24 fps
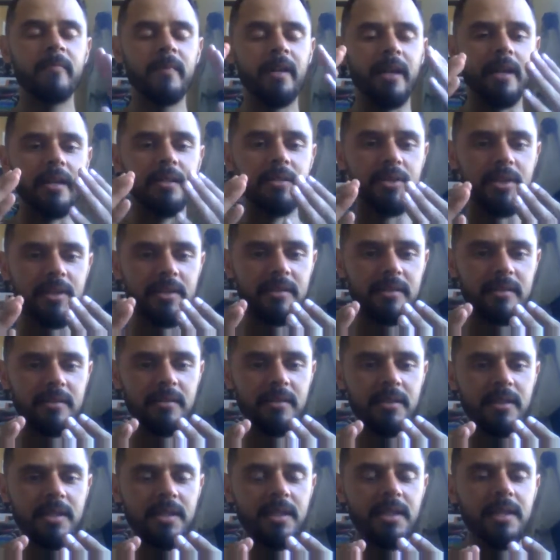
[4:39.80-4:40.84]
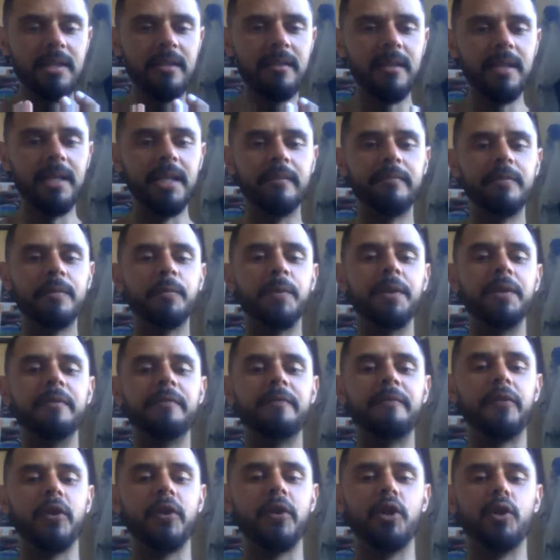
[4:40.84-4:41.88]
and just leave it with the
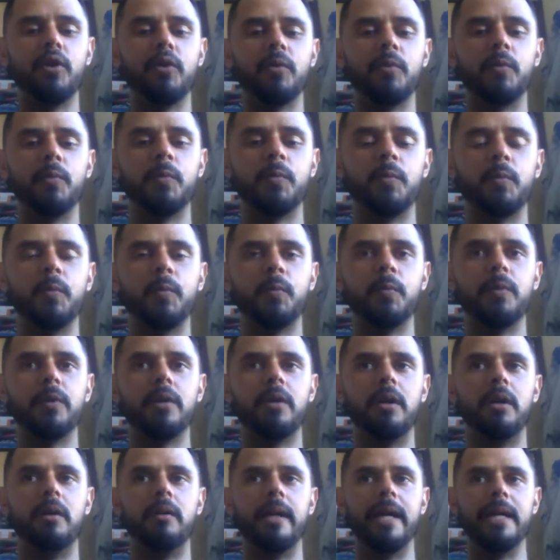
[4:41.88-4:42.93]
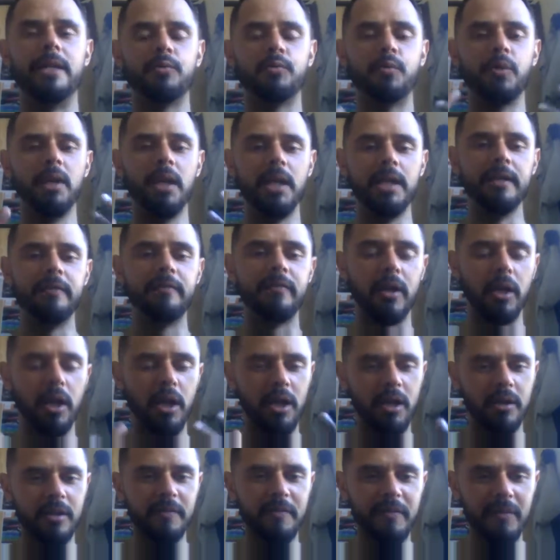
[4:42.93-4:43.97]
flow. As we live a
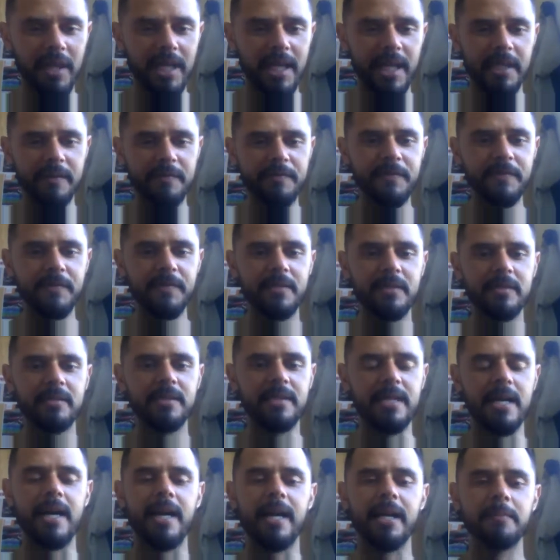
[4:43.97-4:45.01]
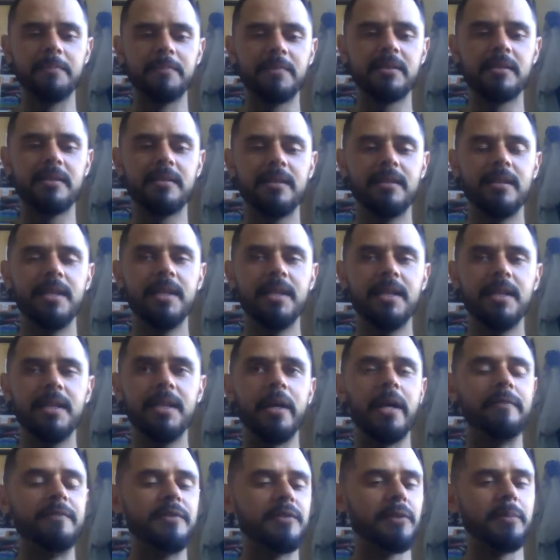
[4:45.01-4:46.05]
lot of lifetimes, we
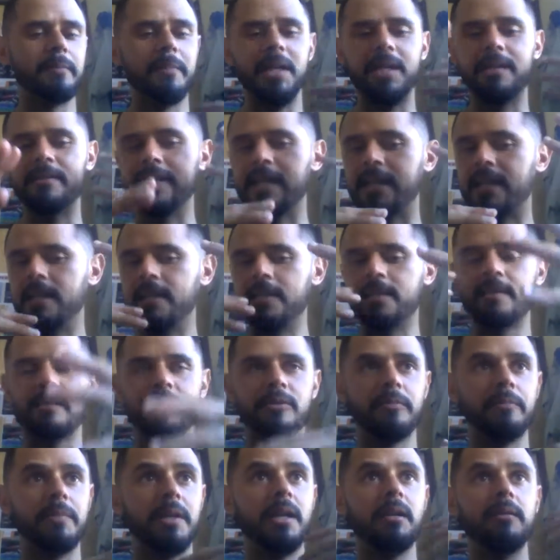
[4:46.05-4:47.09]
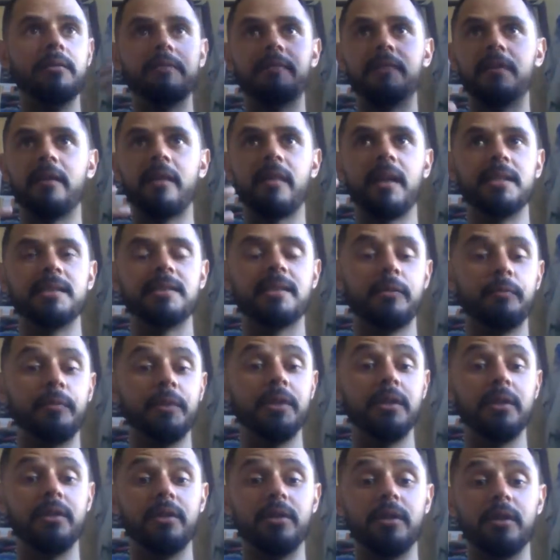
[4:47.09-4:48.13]
have so many techniques, so many different things that we
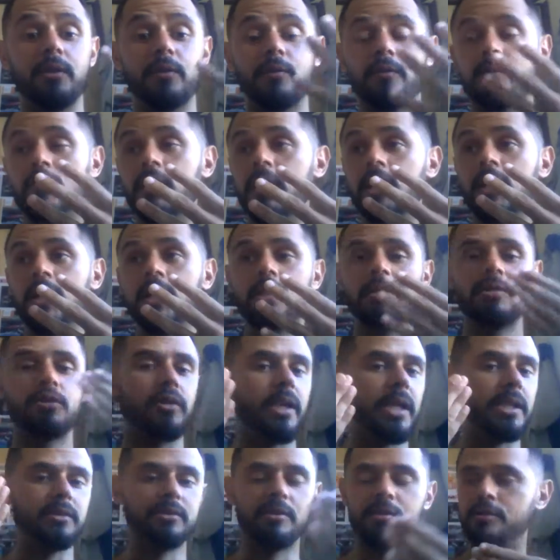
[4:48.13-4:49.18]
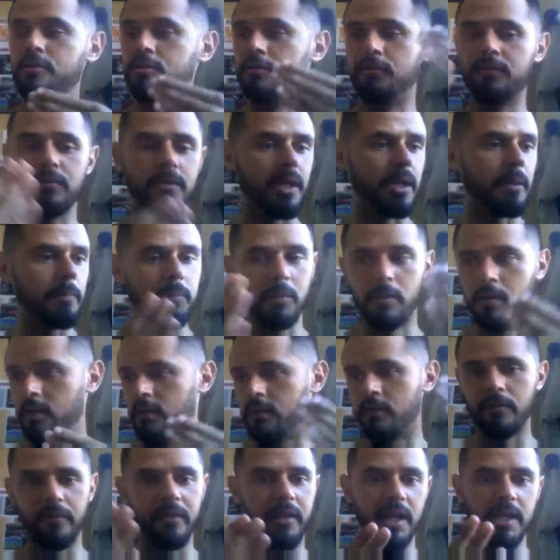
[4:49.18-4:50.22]
know. Trying to do a couple
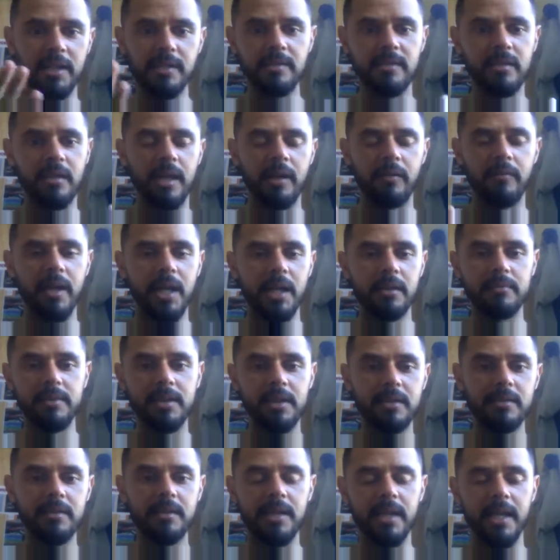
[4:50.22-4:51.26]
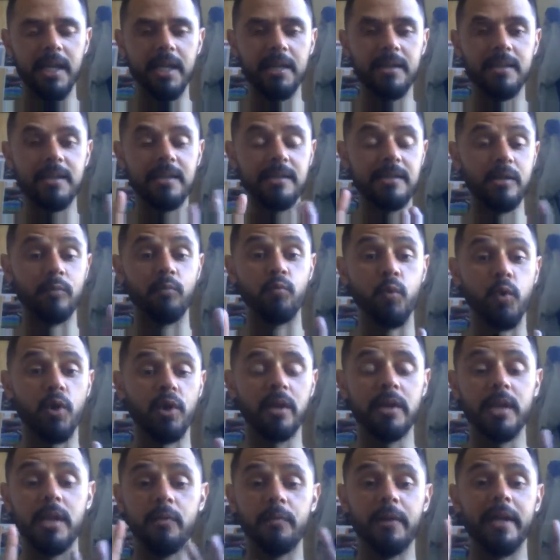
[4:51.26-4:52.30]
little things around it and doesn't
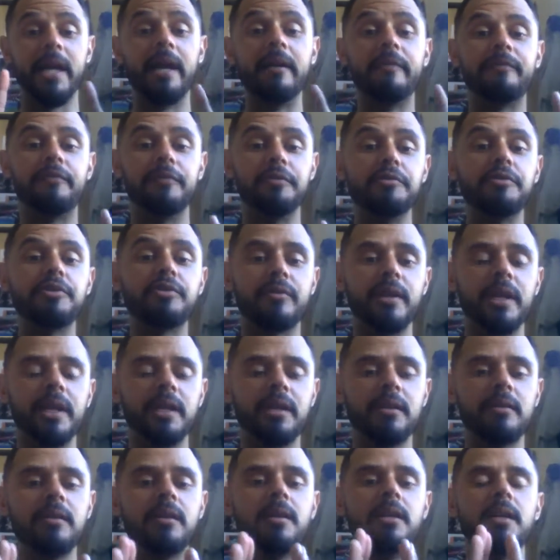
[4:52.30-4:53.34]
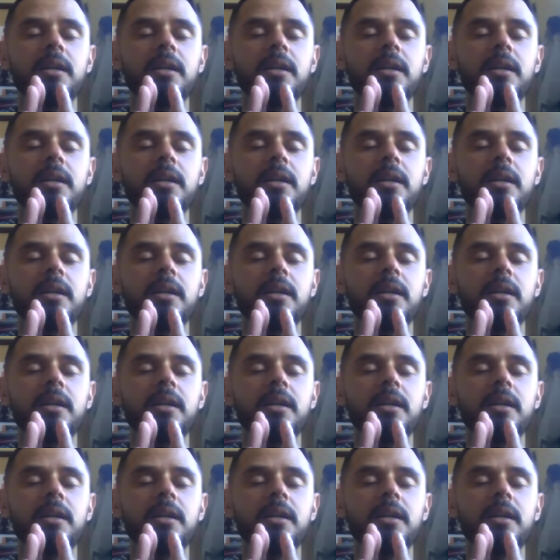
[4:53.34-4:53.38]
work, and we get frustrated.